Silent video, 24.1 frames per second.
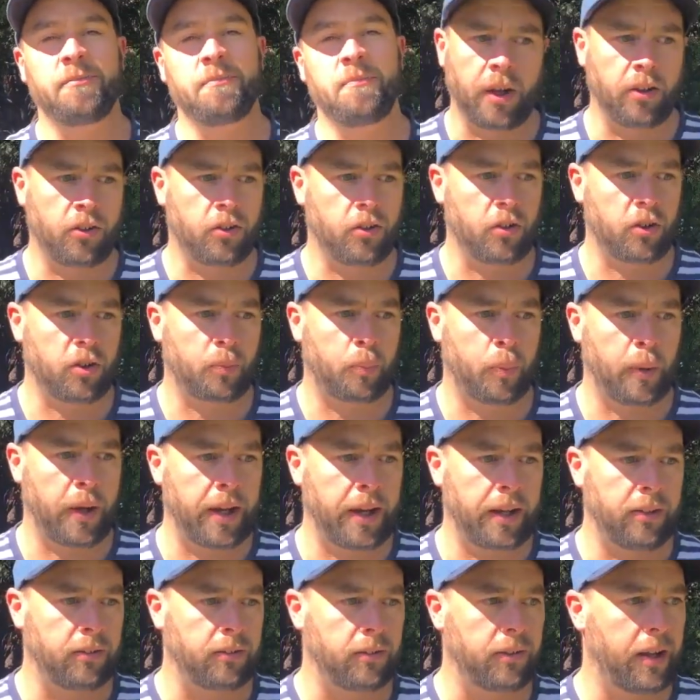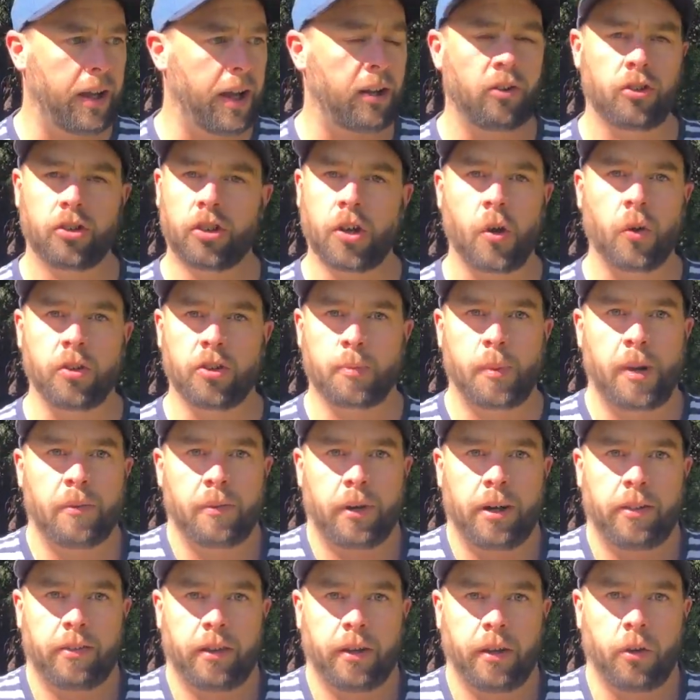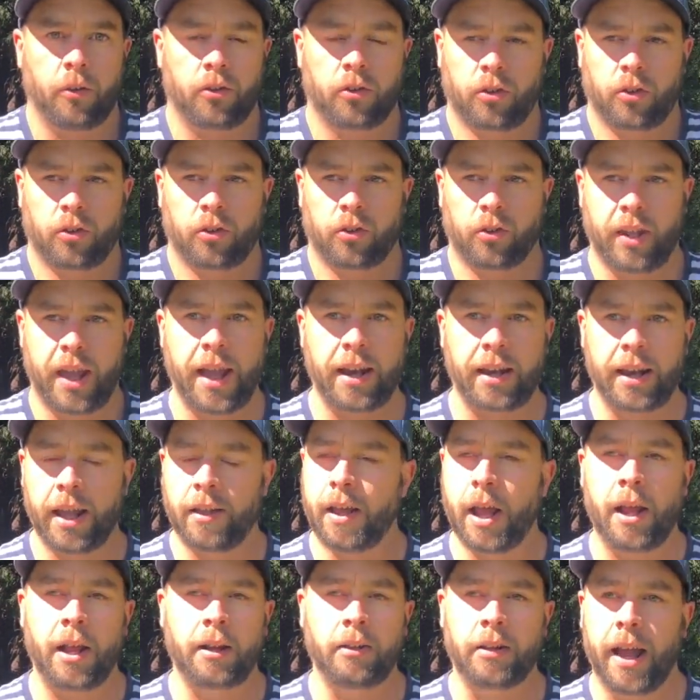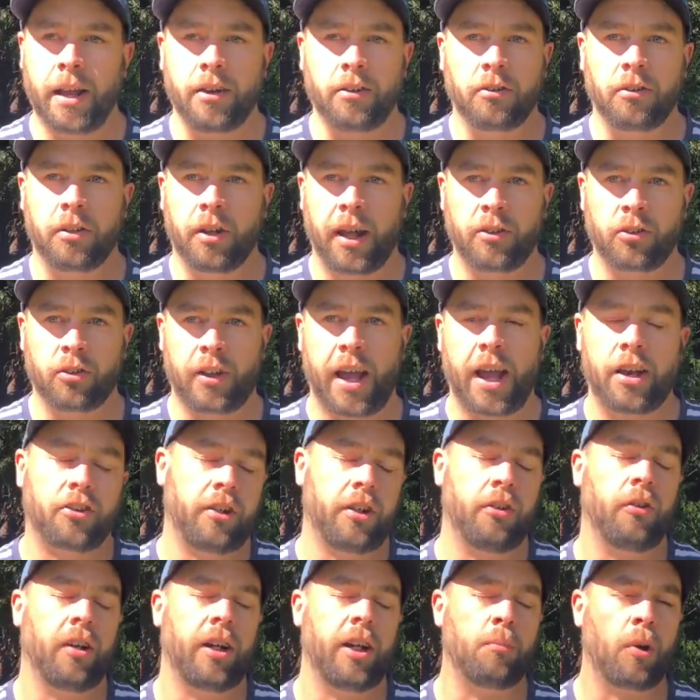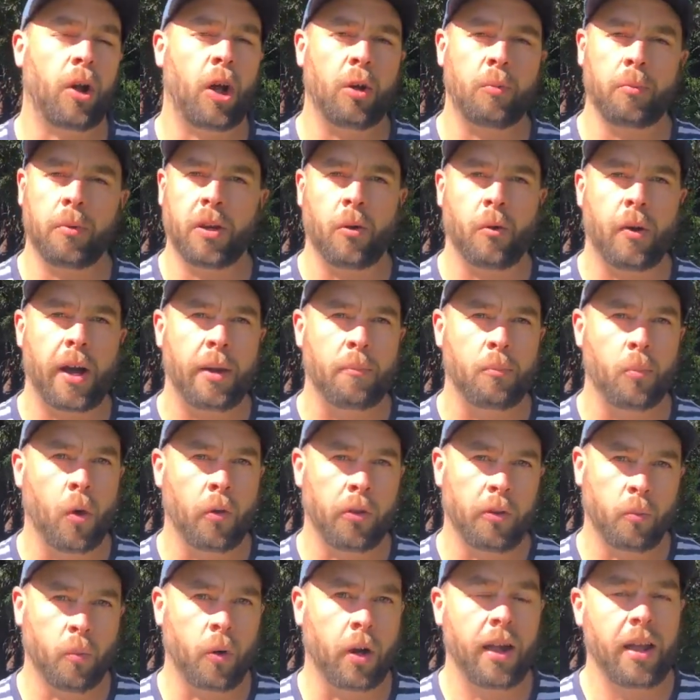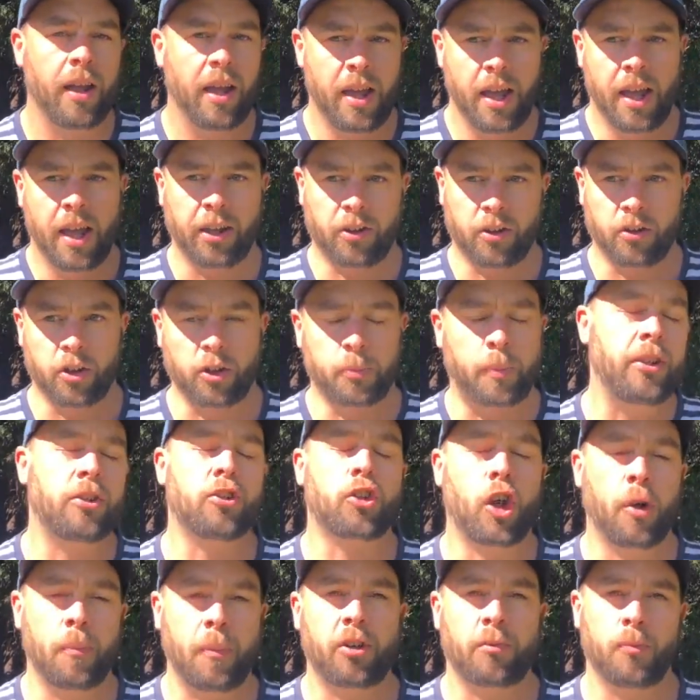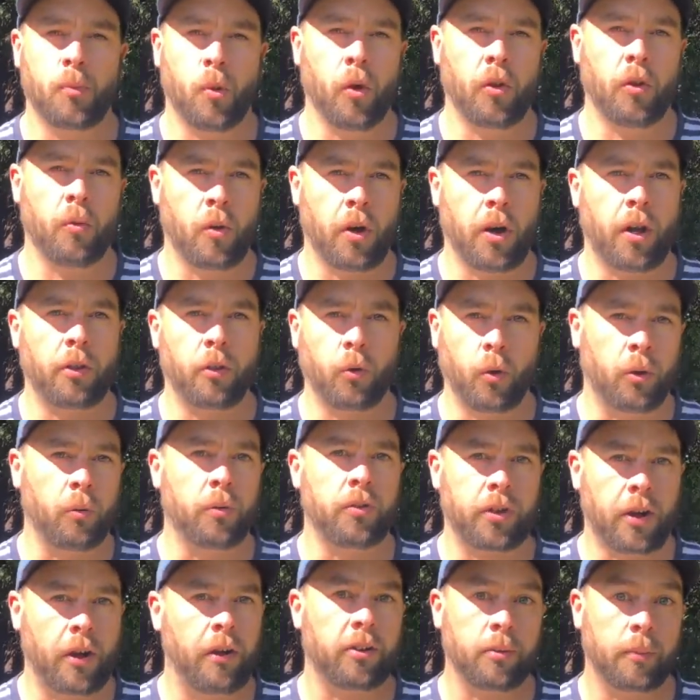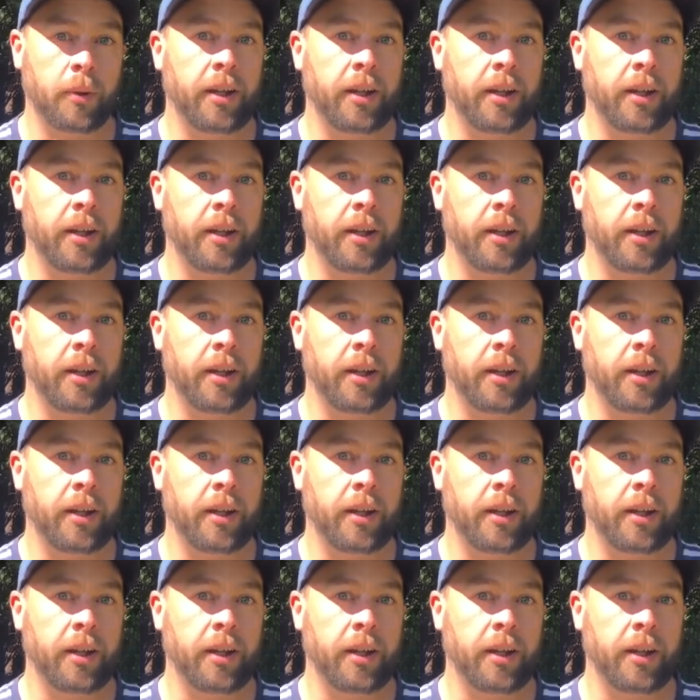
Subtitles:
It's just been head and shoulders above anything else, and has actually really blown me away more than what, because it's been so much more than what I thought it was going to